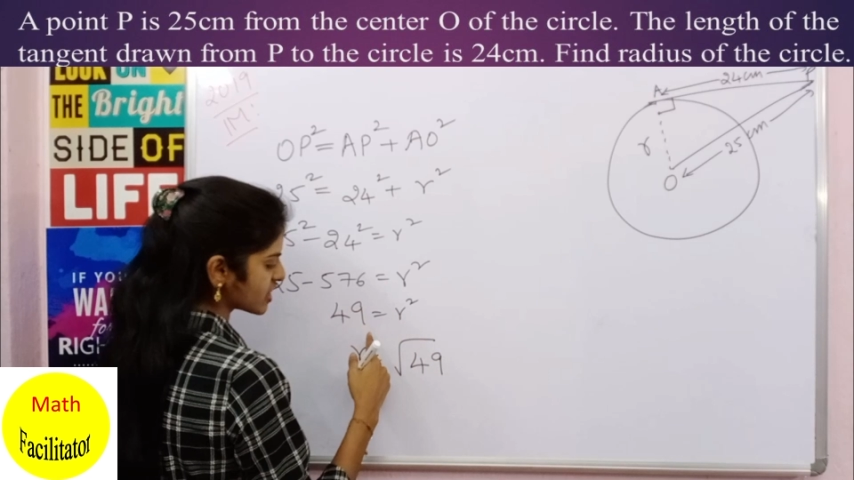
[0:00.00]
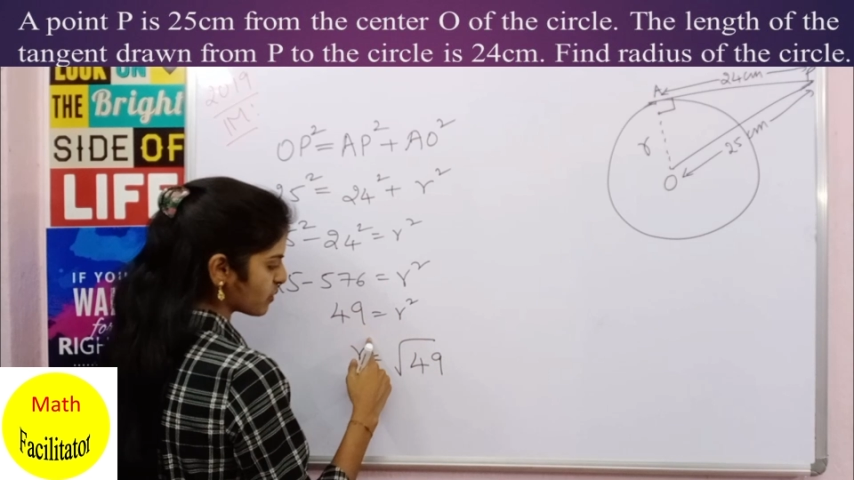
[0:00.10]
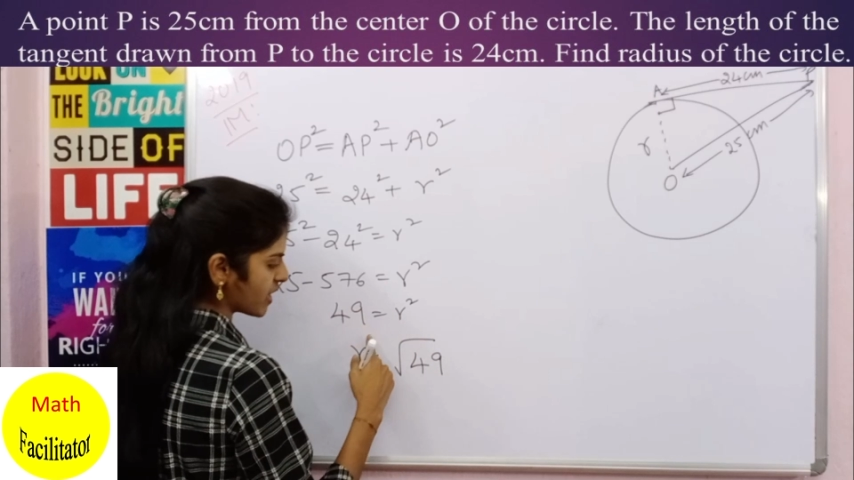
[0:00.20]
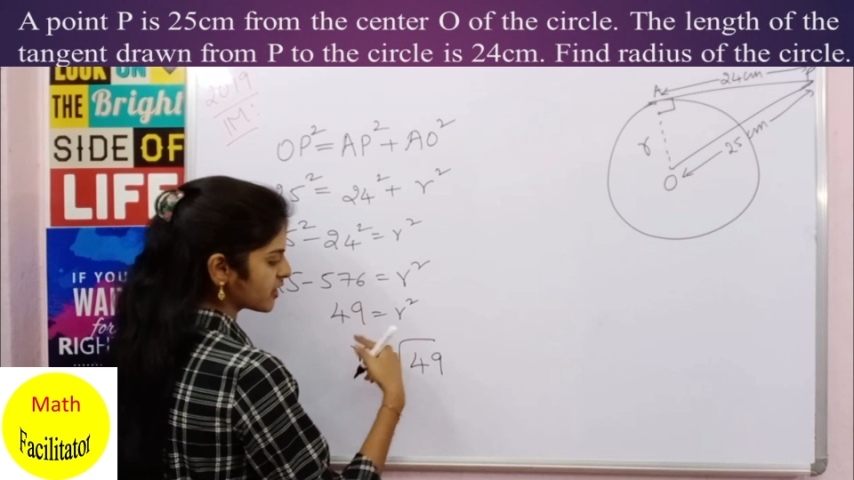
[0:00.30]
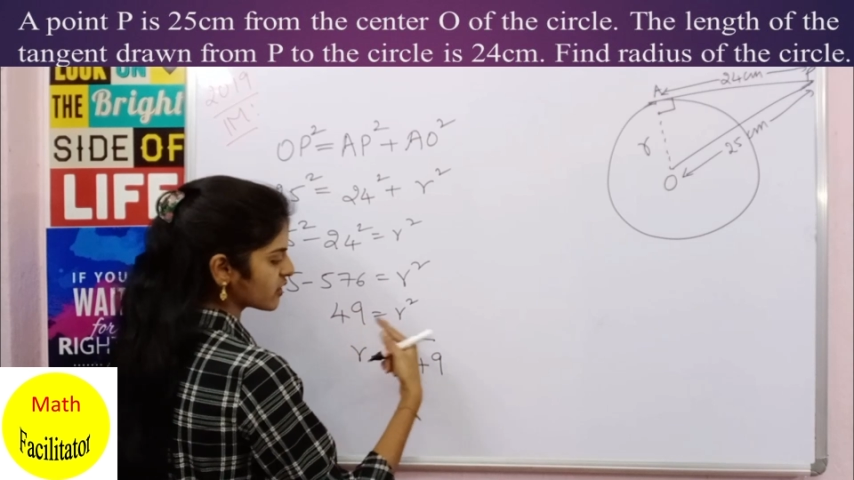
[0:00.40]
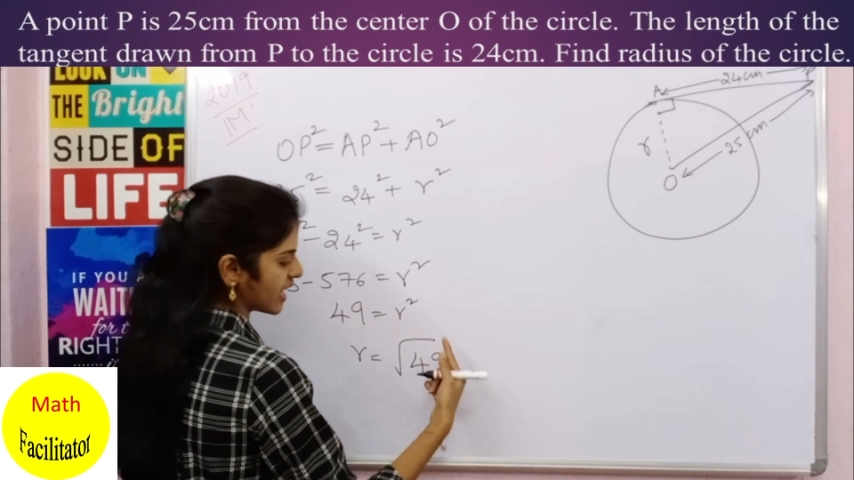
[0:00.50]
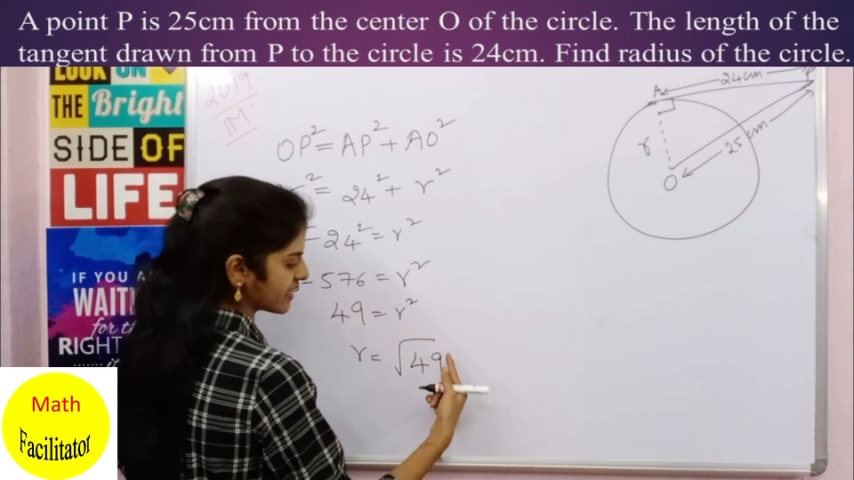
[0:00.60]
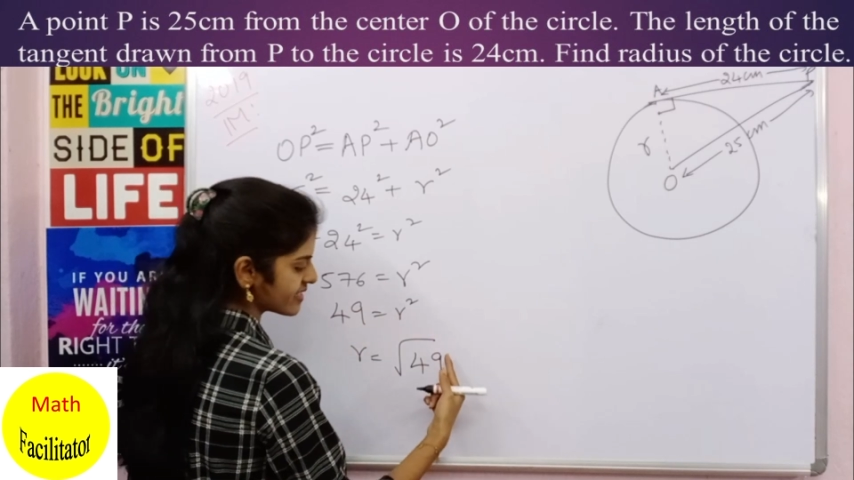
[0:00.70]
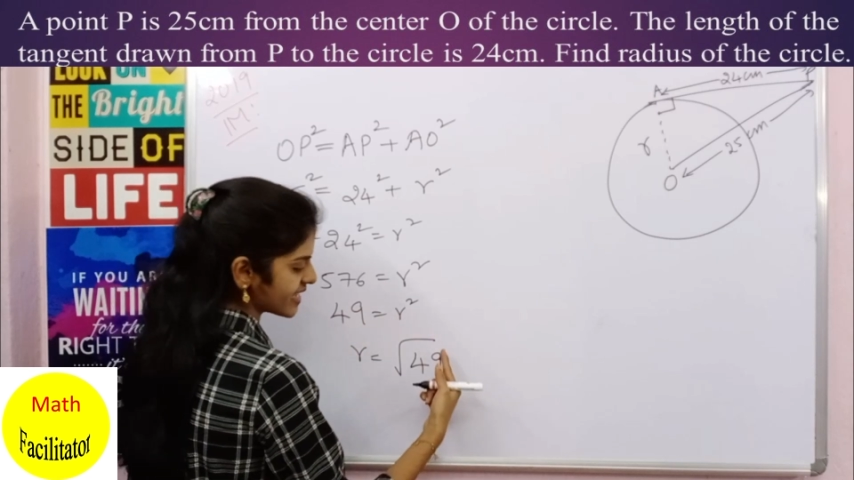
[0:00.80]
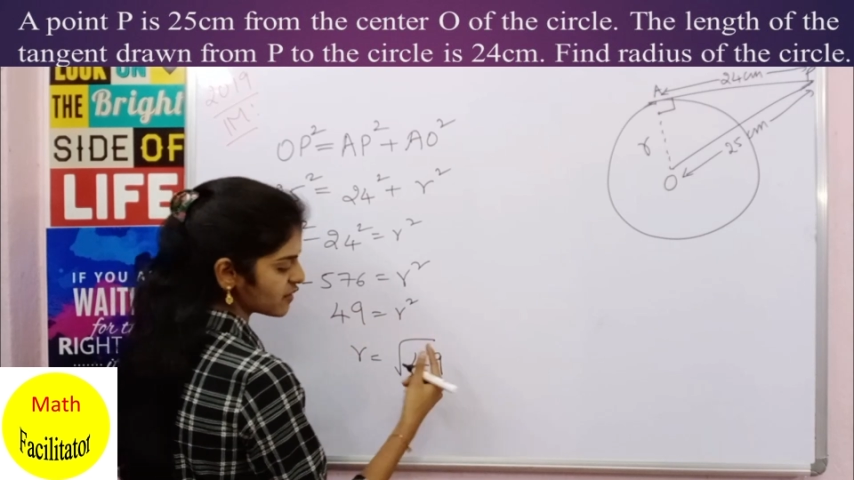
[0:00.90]
square to the
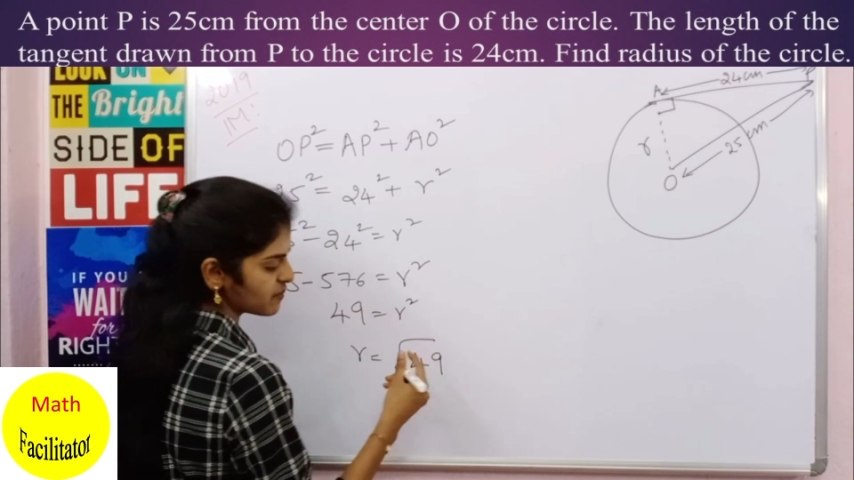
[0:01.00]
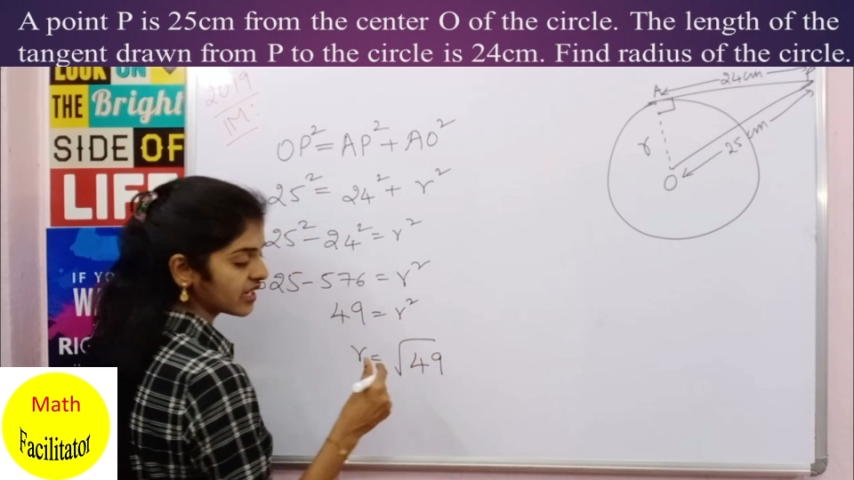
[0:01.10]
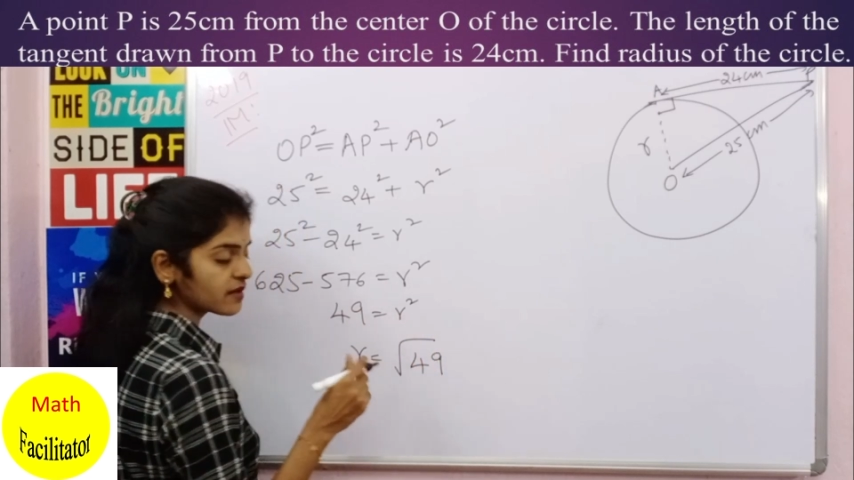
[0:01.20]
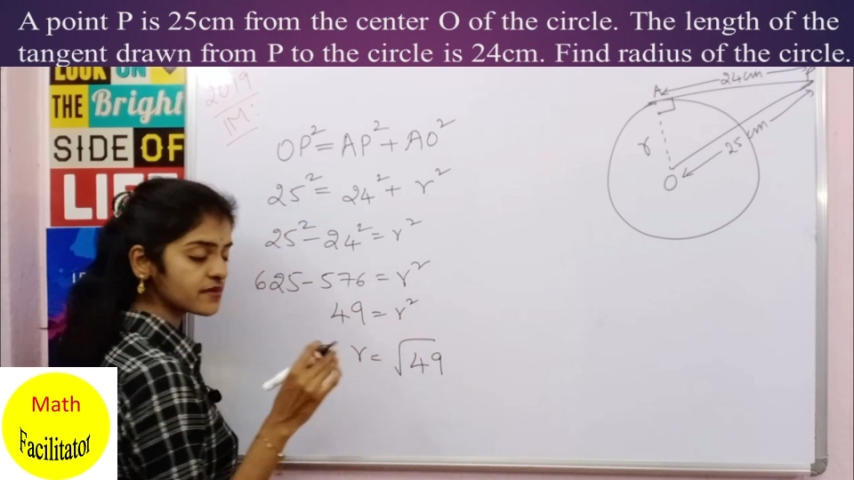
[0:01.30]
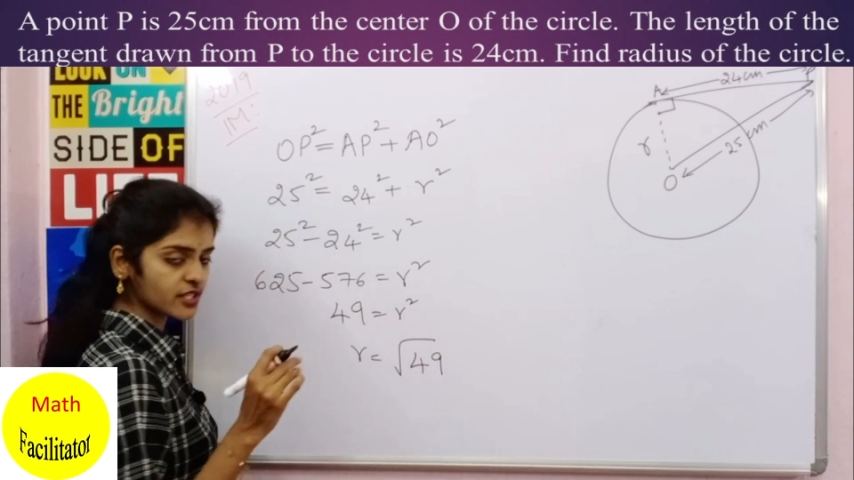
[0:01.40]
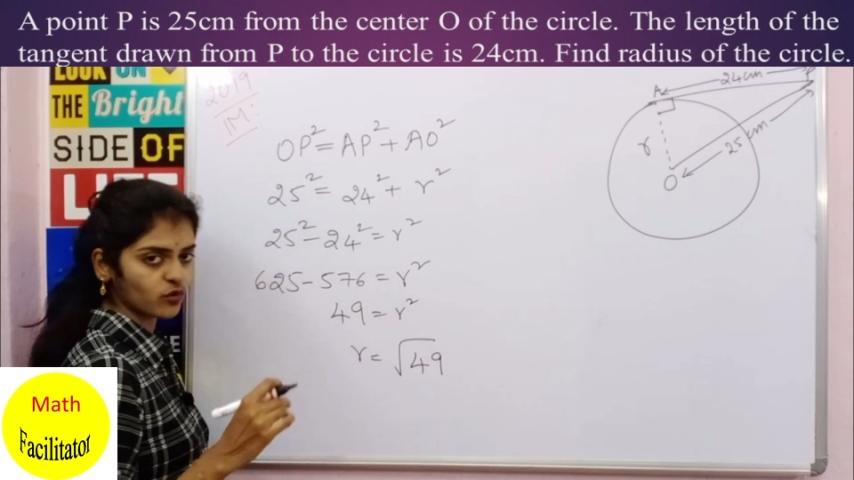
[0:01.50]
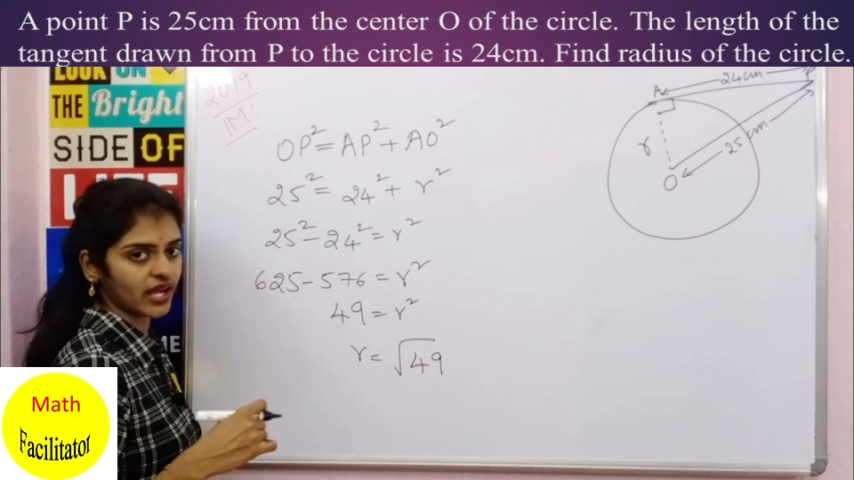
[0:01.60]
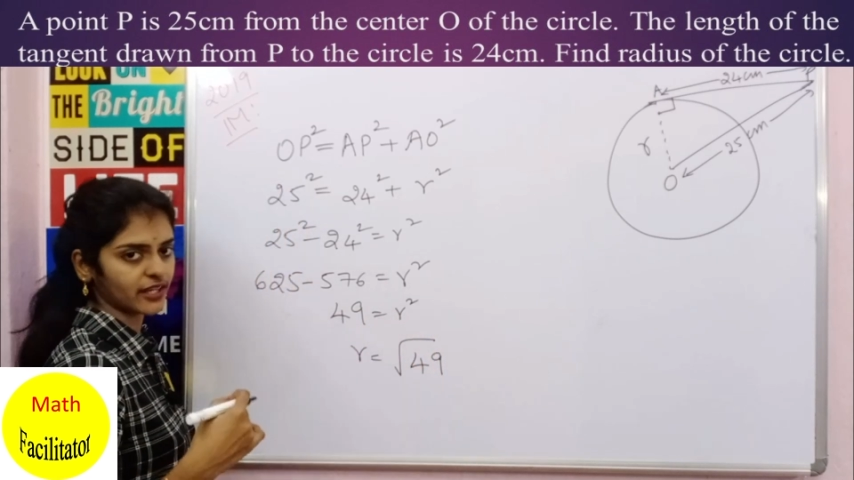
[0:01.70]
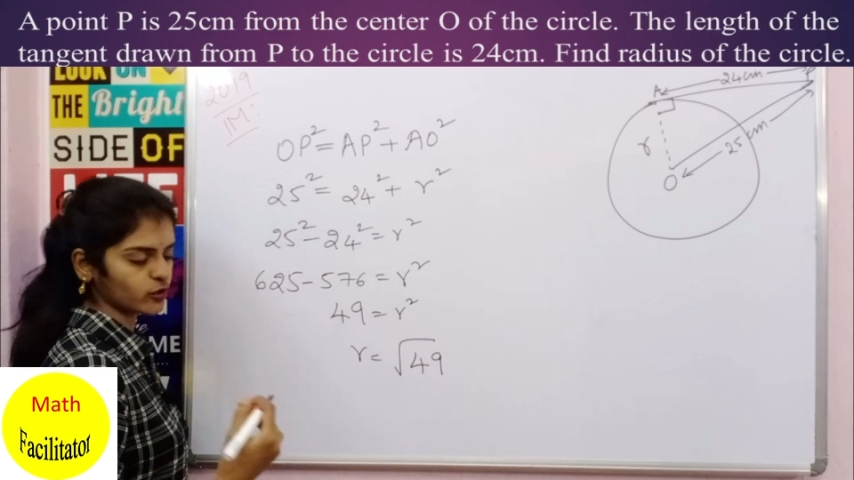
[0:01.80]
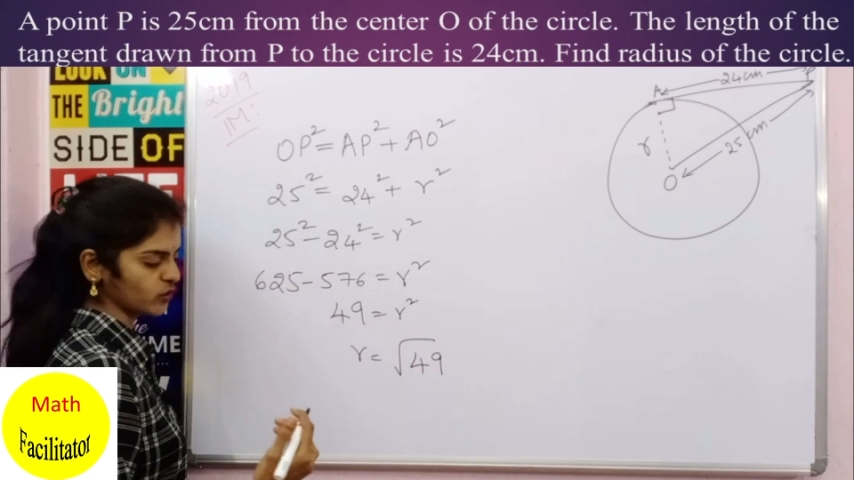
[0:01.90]
other side becomes
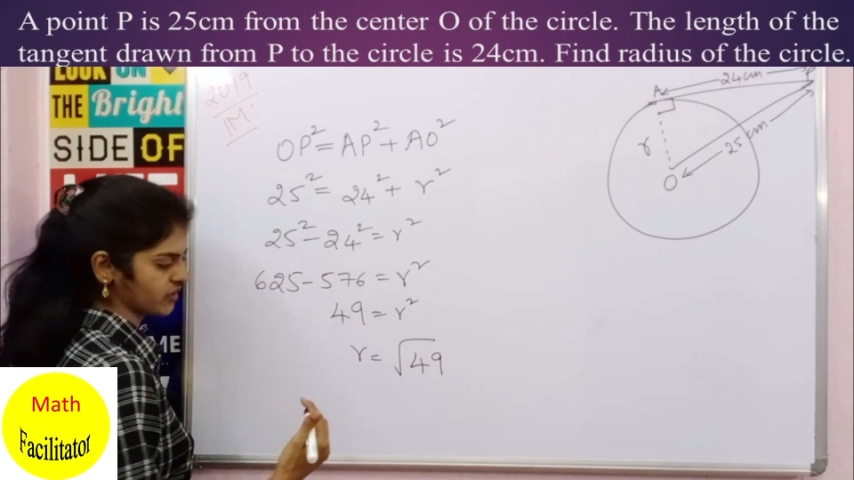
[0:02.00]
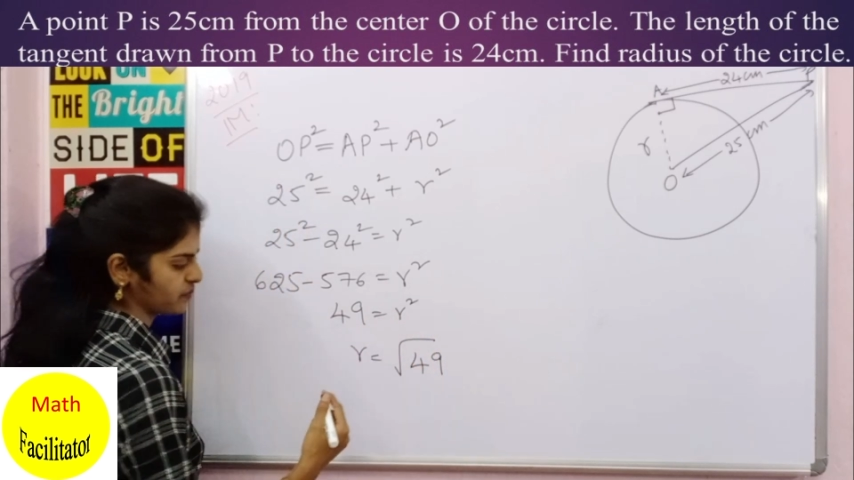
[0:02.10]
square root.